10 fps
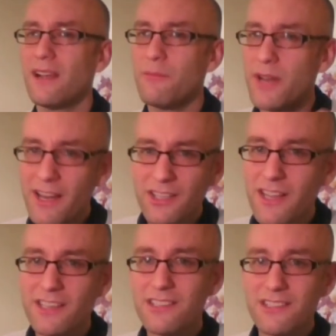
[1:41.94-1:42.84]
But actually,
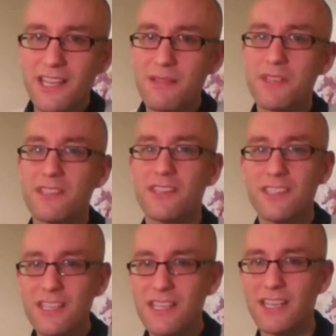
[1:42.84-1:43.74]
that steam is
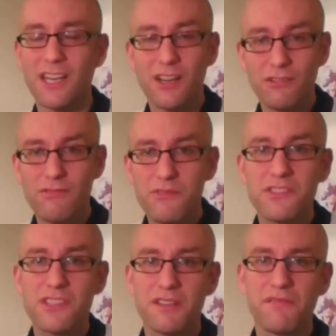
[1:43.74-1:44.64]
acidic and
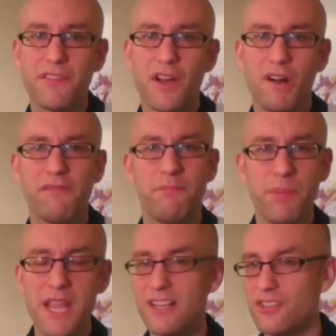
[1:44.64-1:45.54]
corrosive of
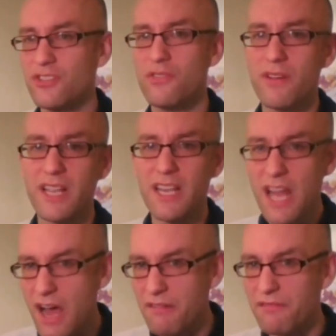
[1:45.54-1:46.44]
peace, joy,
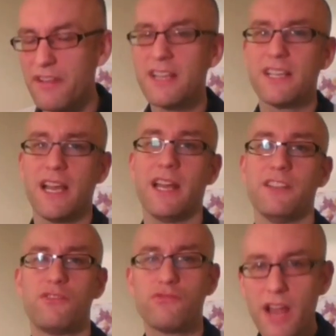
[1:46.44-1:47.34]
love,
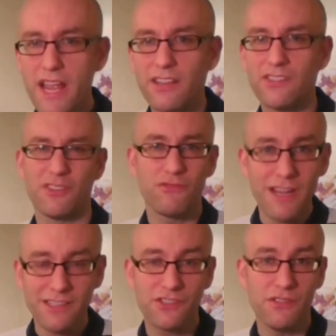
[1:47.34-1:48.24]
and grace and
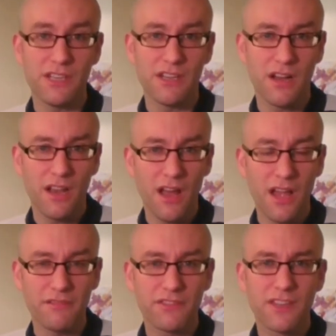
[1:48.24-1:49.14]
gratitude in our
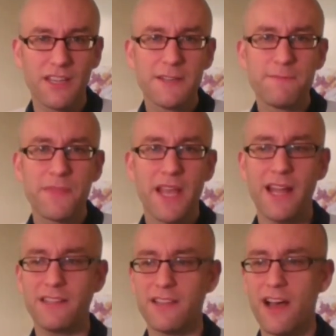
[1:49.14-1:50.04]
lives.
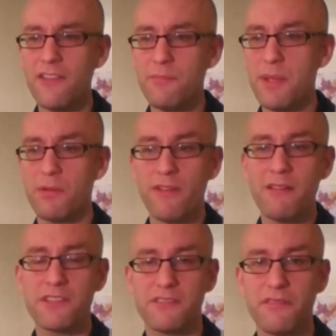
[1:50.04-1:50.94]
And other people
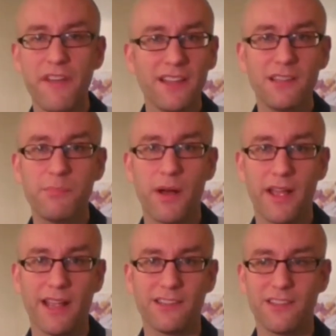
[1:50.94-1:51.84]
around us are affected
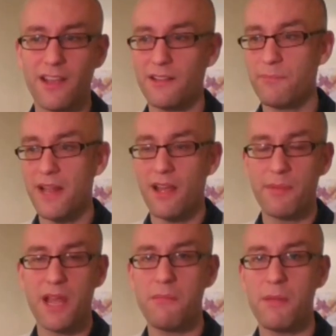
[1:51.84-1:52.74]
by it. It's like they're like
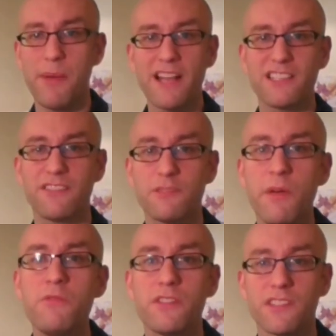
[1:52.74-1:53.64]
become like passive
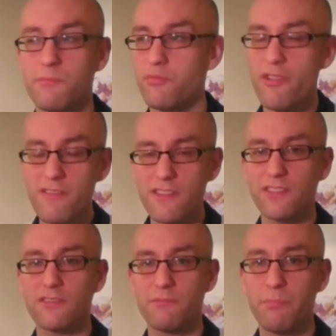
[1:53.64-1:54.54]
smokers. They breathe
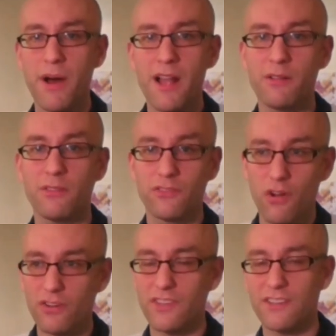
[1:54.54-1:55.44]
this vile,
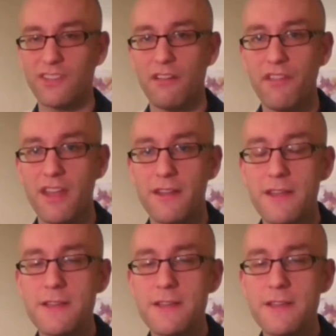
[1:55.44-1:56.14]
toxic stuff in.